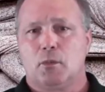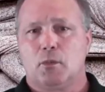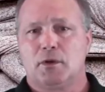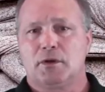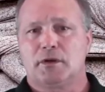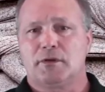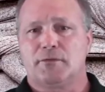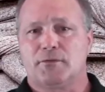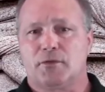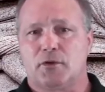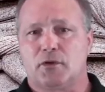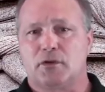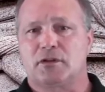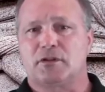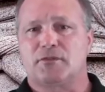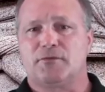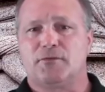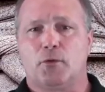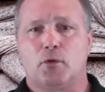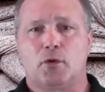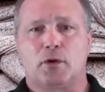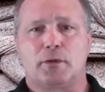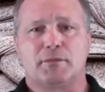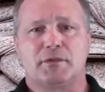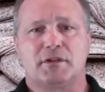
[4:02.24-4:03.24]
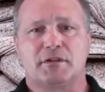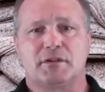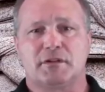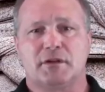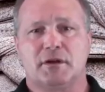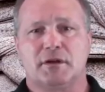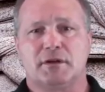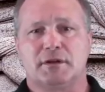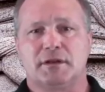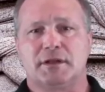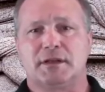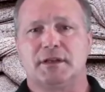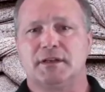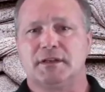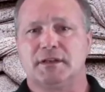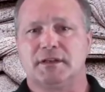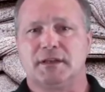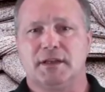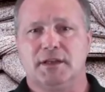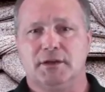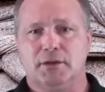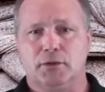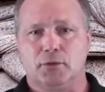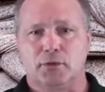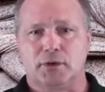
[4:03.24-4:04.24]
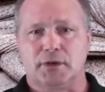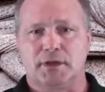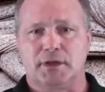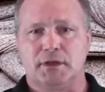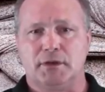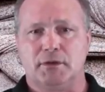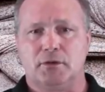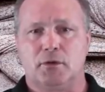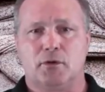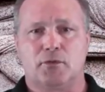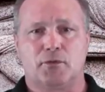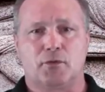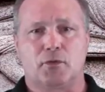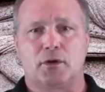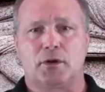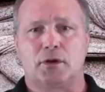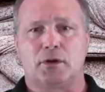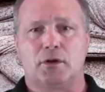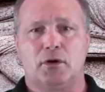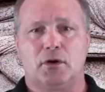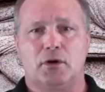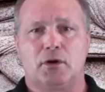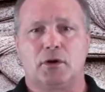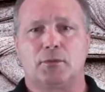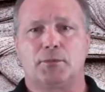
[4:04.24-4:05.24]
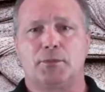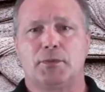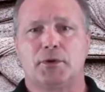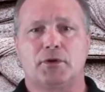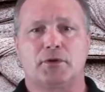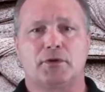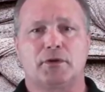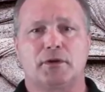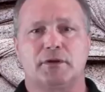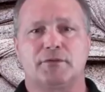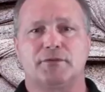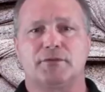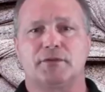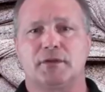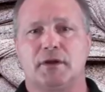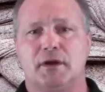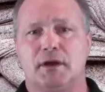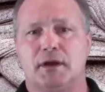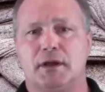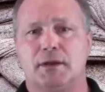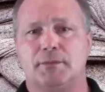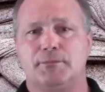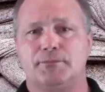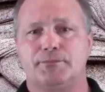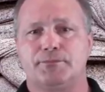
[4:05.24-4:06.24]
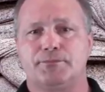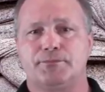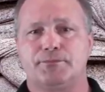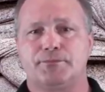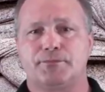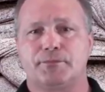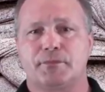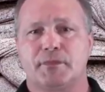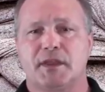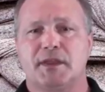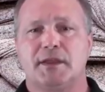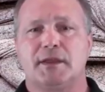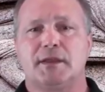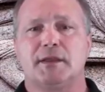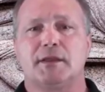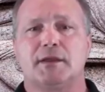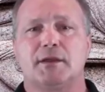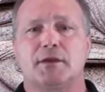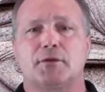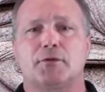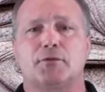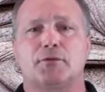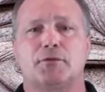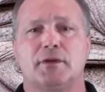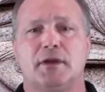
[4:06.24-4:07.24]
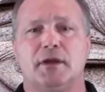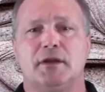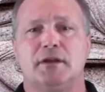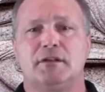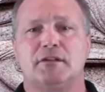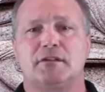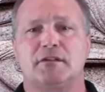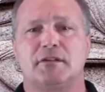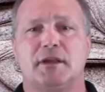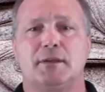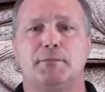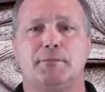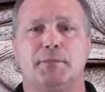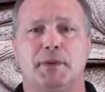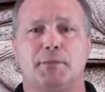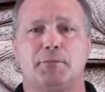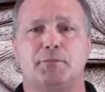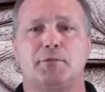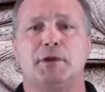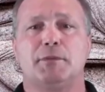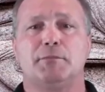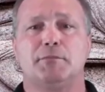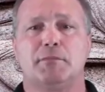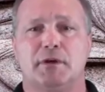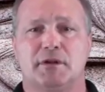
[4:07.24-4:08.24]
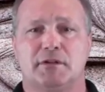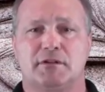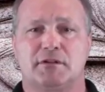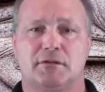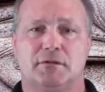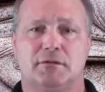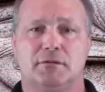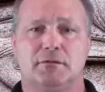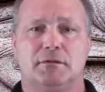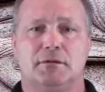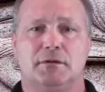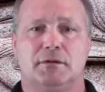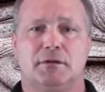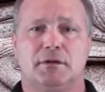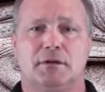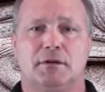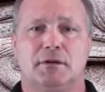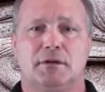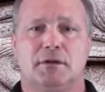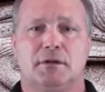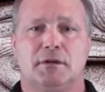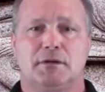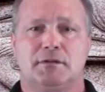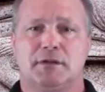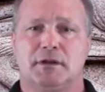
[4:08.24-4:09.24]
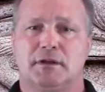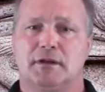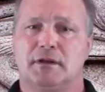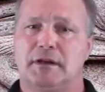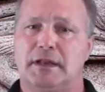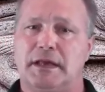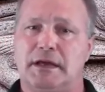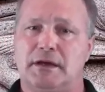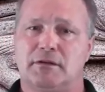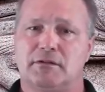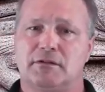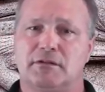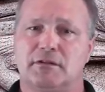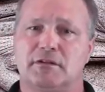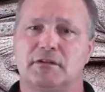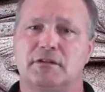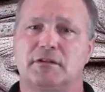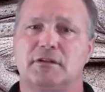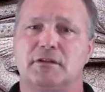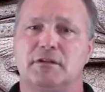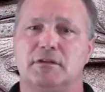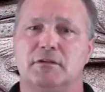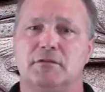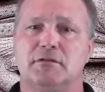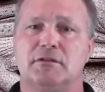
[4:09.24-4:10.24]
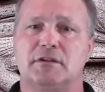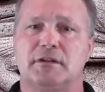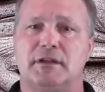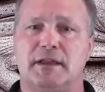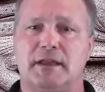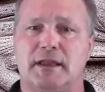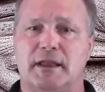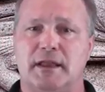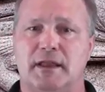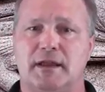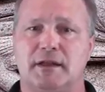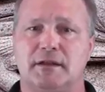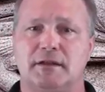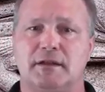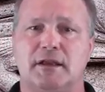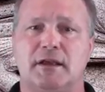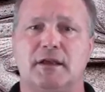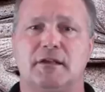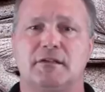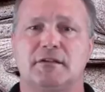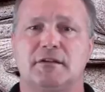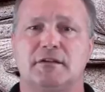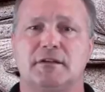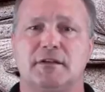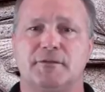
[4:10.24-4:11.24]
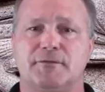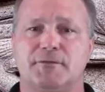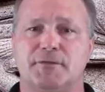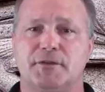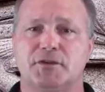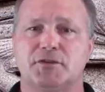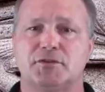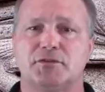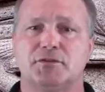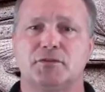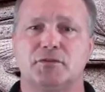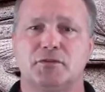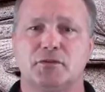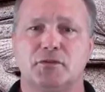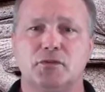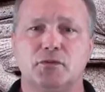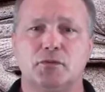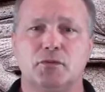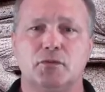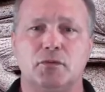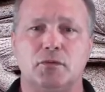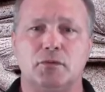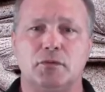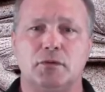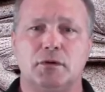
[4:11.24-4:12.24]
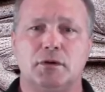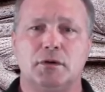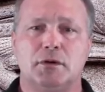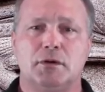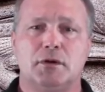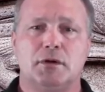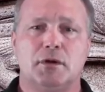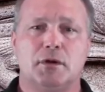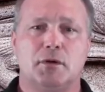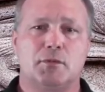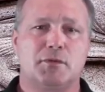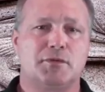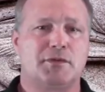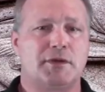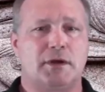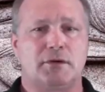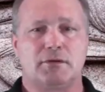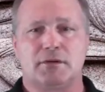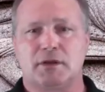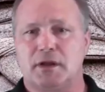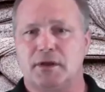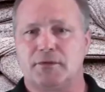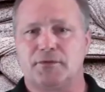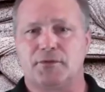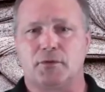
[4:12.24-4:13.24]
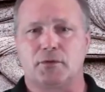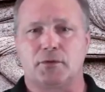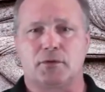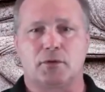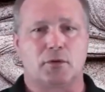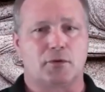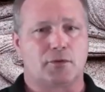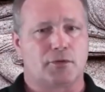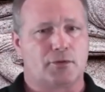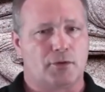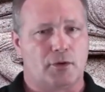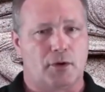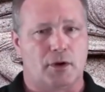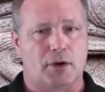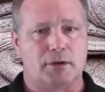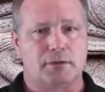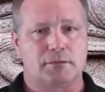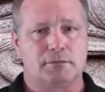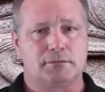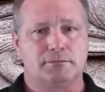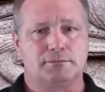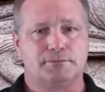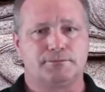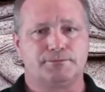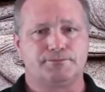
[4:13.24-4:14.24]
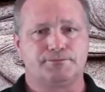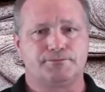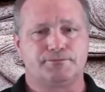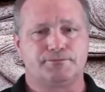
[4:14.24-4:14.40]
When the first form is done continually over a long period of time, it creates a memory muscle that allows us to use the hand as an efficient tool without effort or thought.